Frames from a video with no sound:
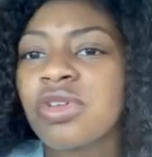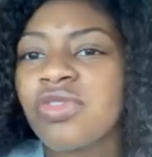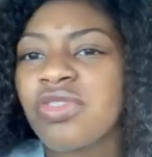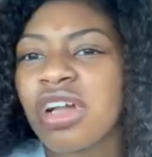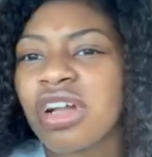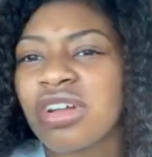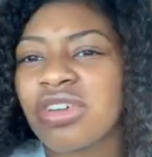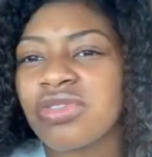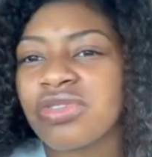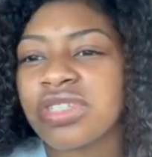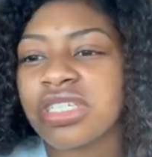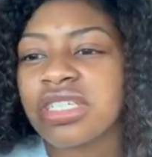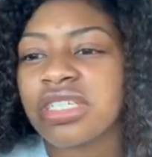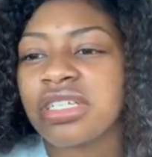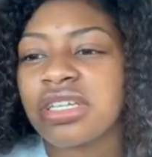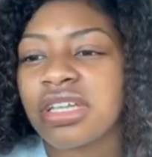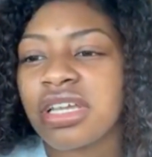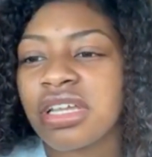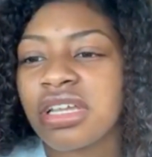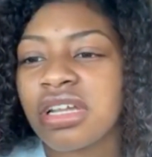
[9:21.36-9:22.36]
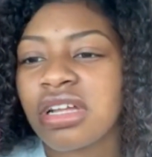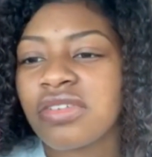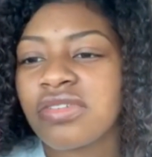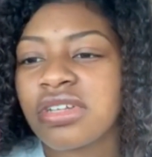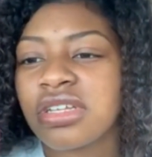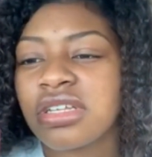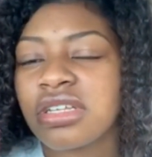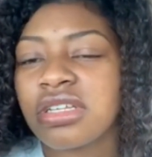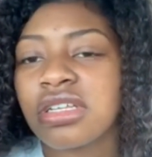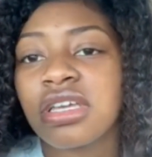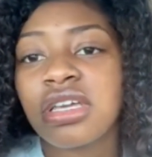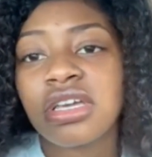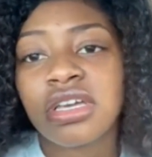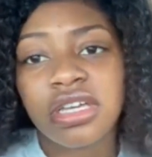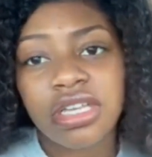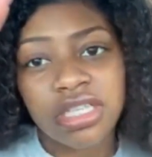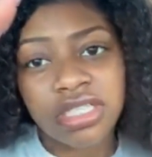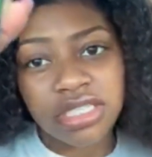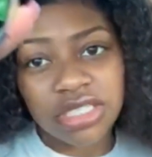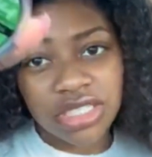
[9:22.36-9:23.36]
if y'all can read it. Can y'all read it?
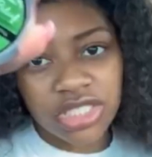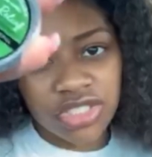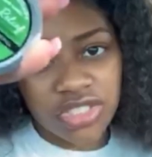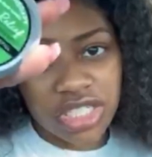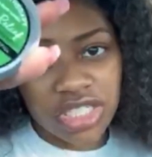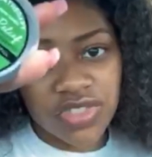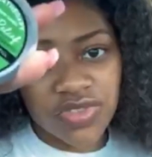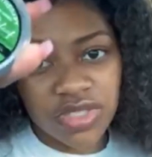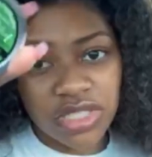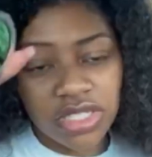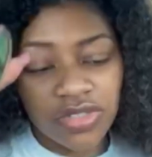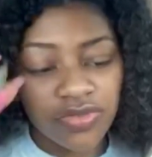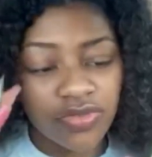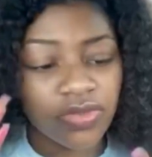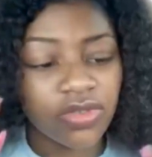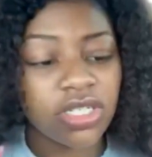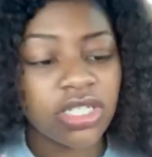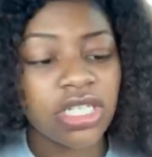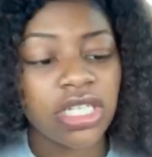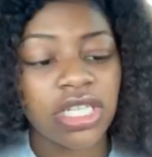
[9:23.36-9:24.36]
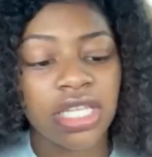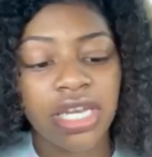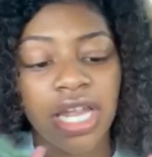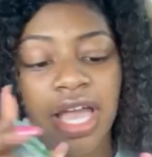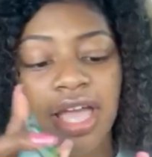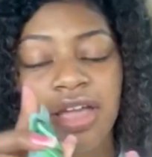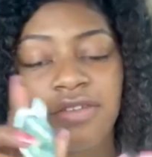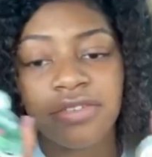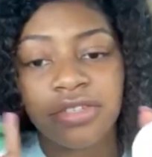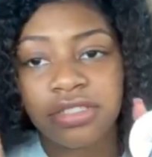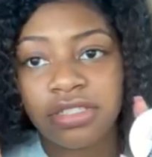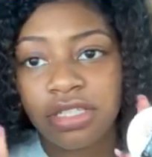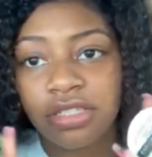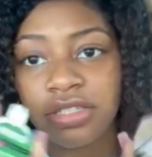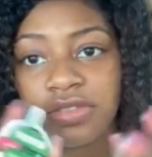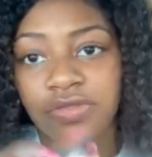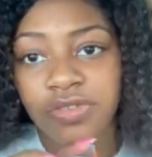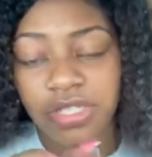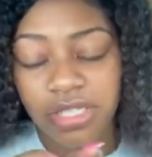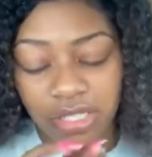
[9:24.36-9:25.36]
It's the stress relief one, and then I have another
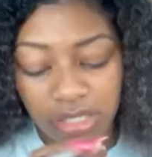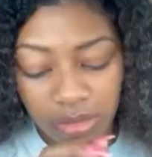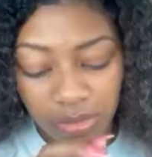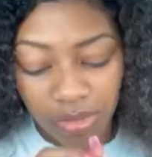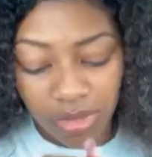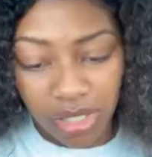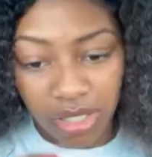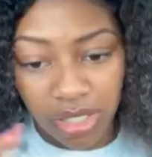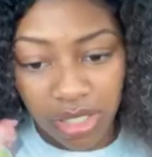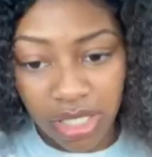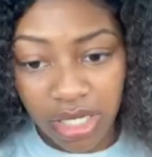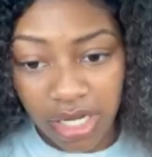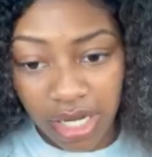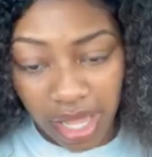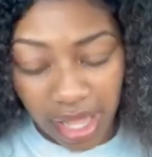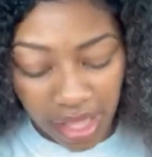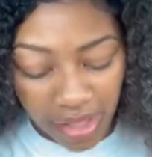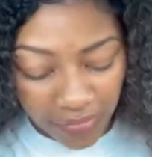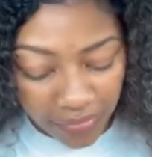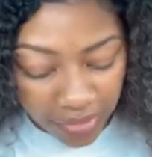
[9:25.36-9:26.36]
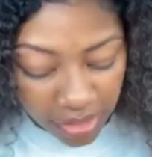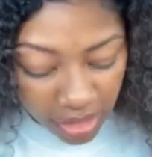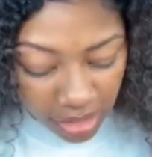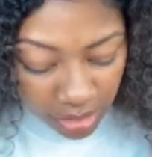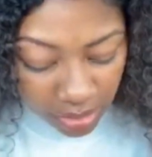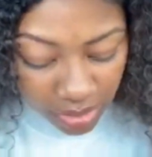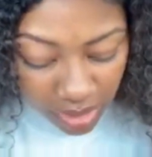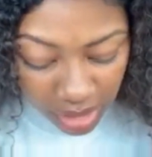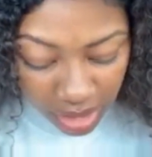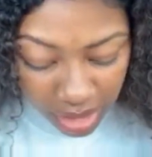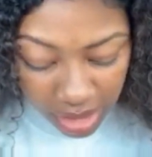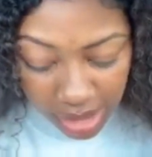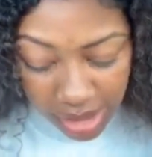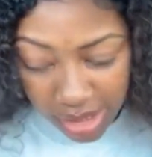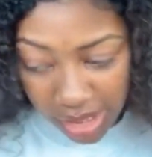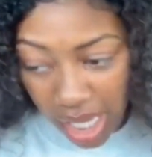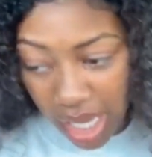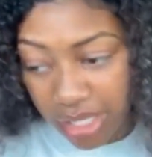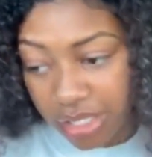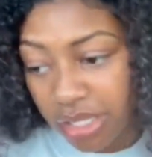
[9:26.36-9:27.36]
vanilla bean, and I have another bean
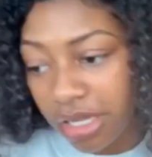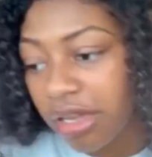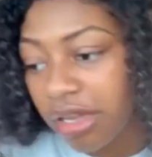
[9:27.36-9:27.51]
inside there